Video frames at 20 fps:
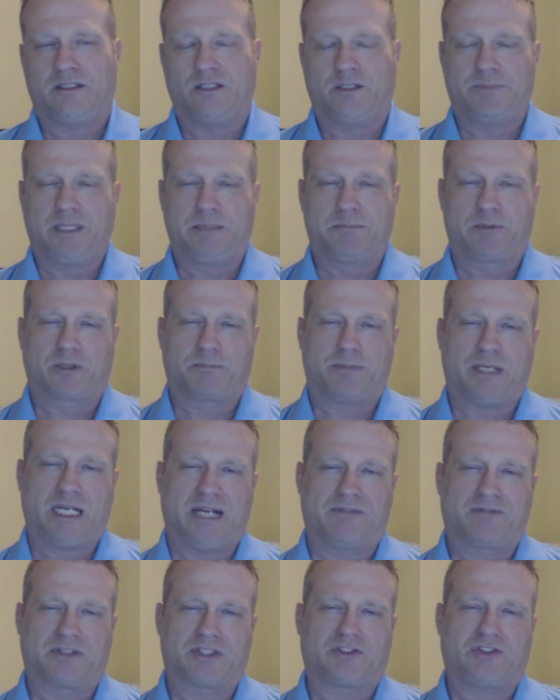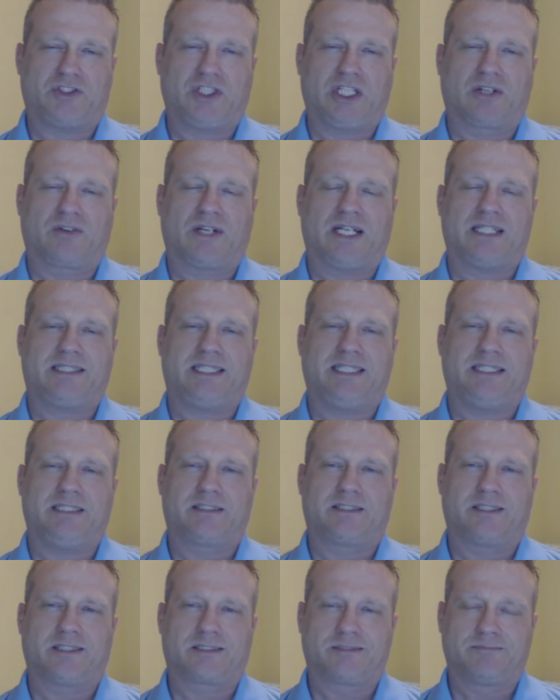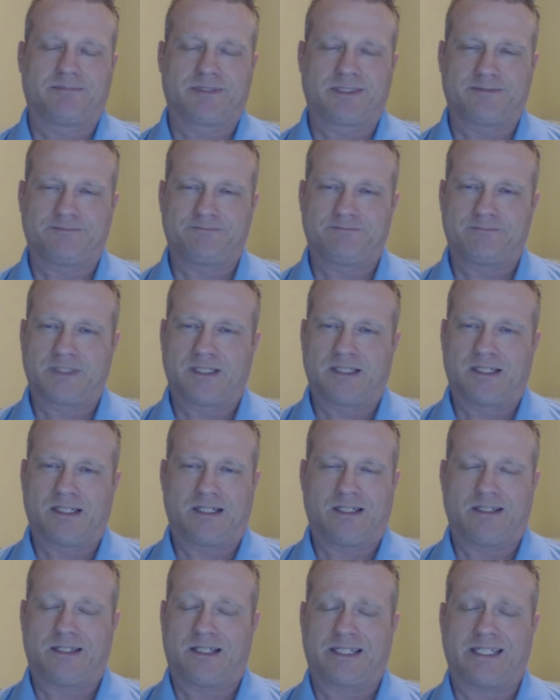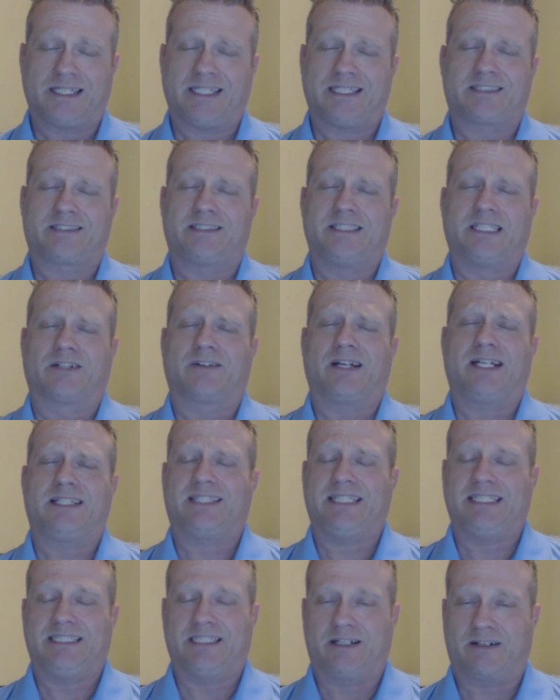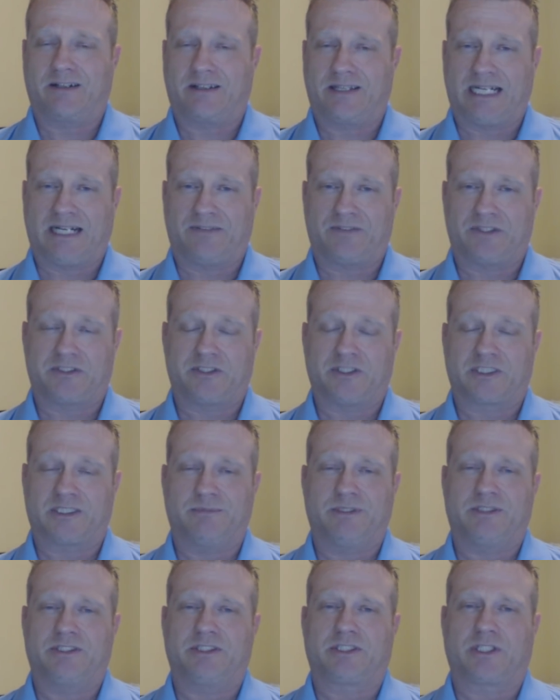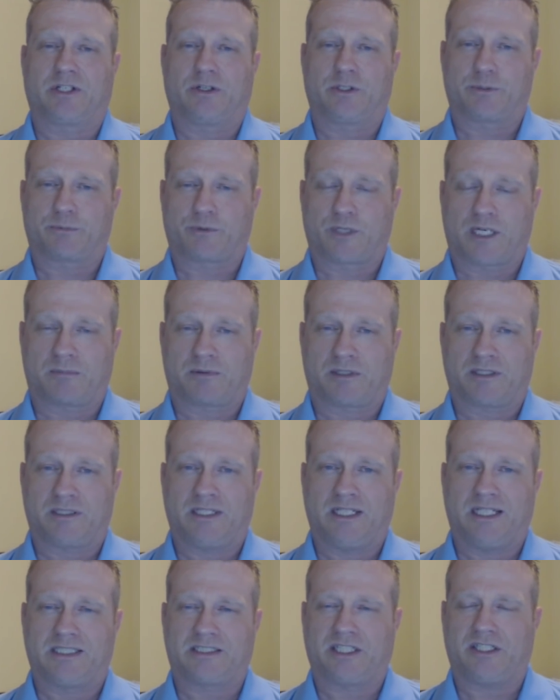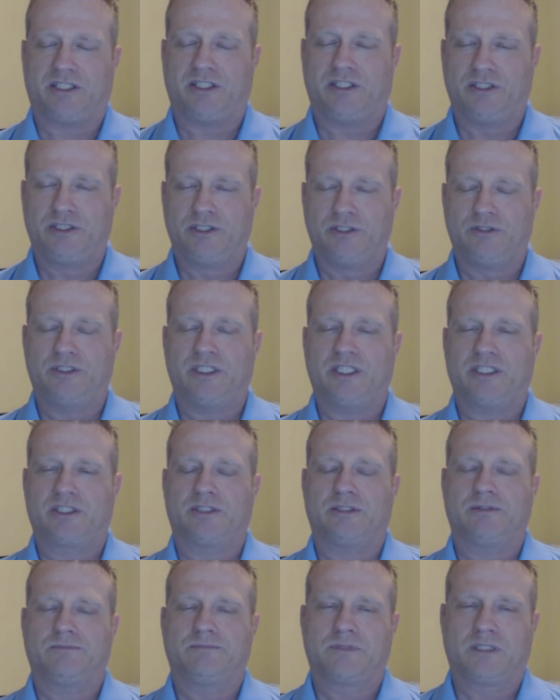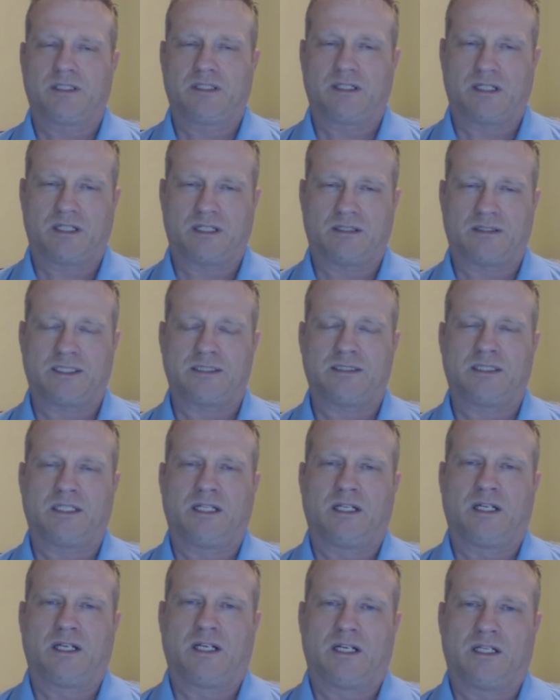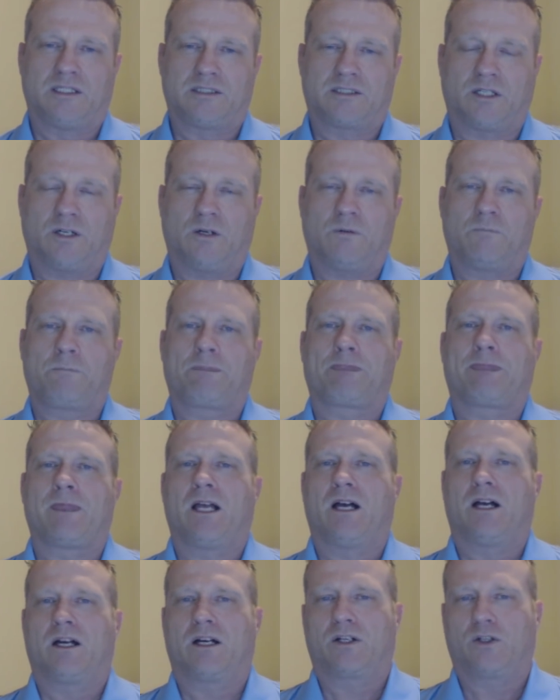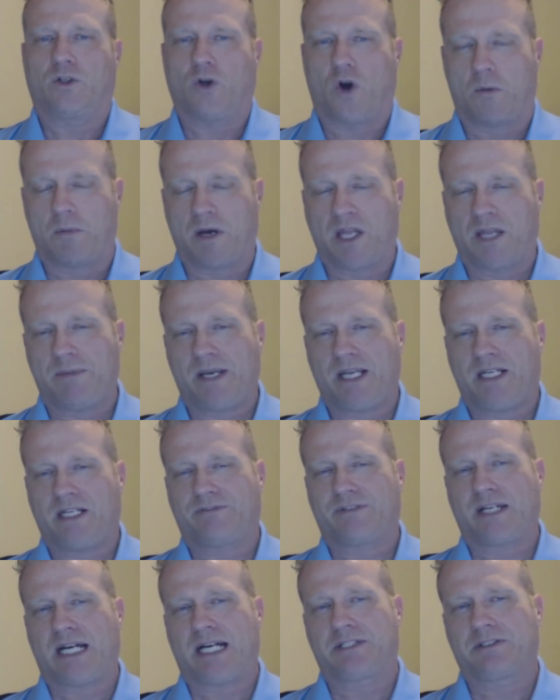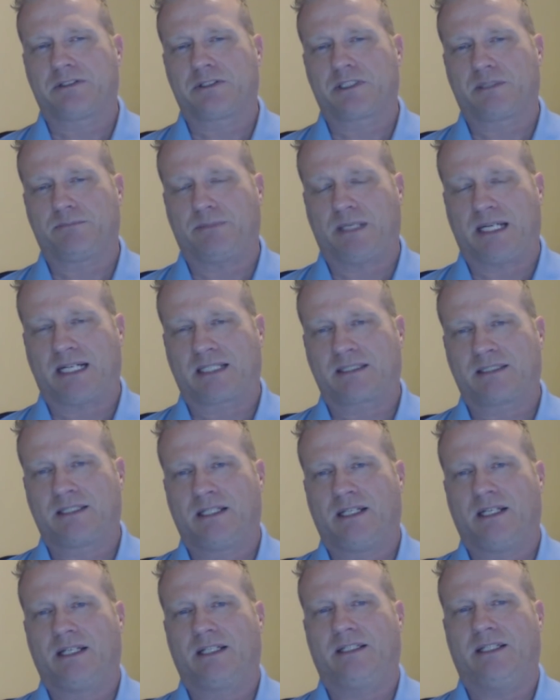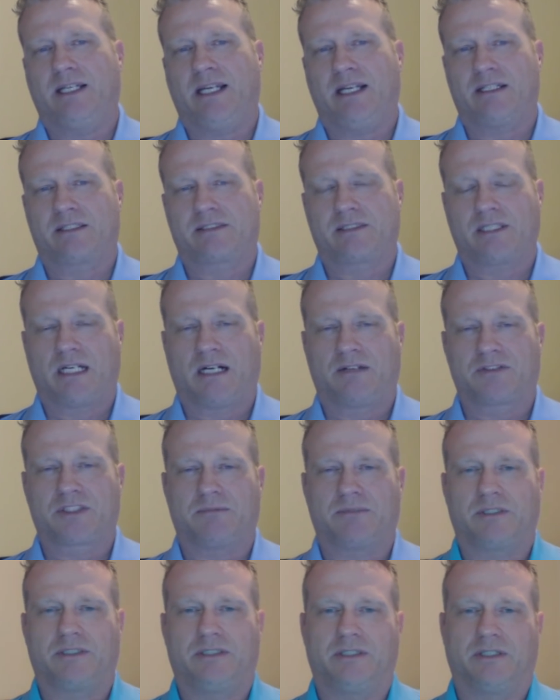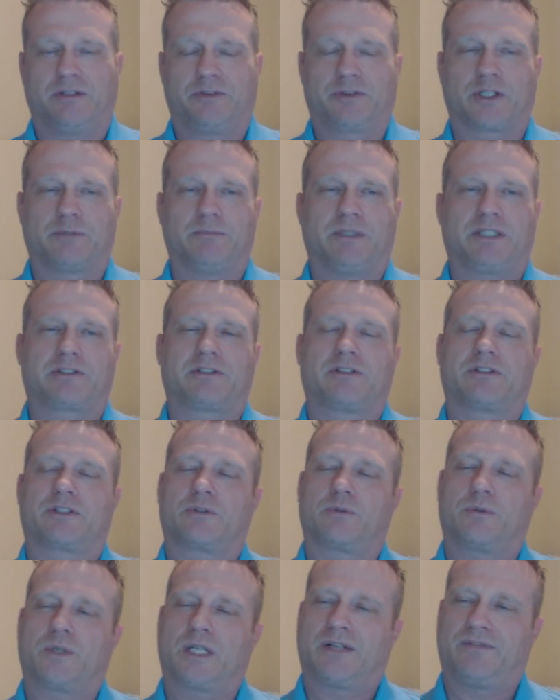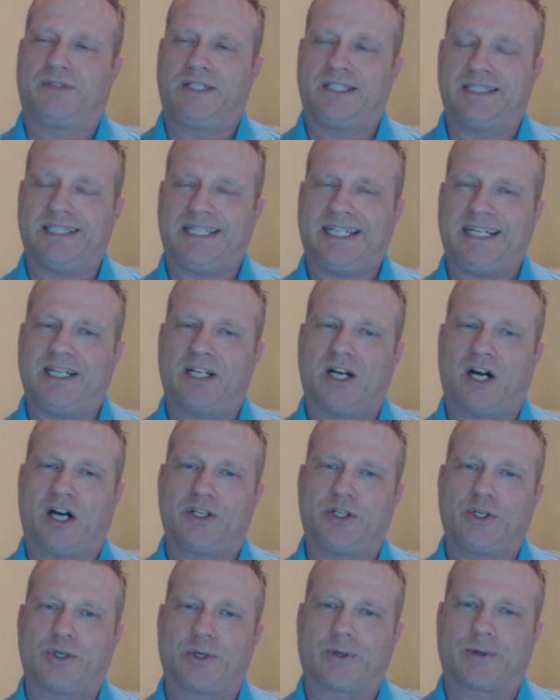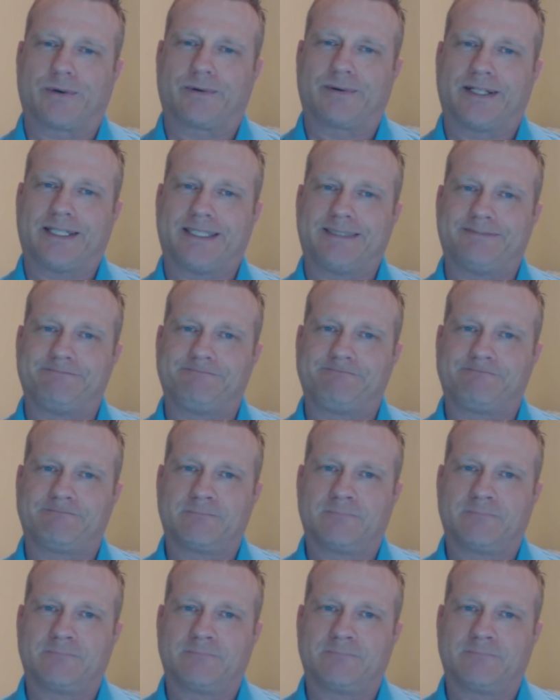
people are paying for CR18 systems. You're not going to get CR18 out of that if the system isn't charged properly. It's a huge issue. All right. So go by the manufacturer's specs. Get yourself some good thermistors or whatever you need on your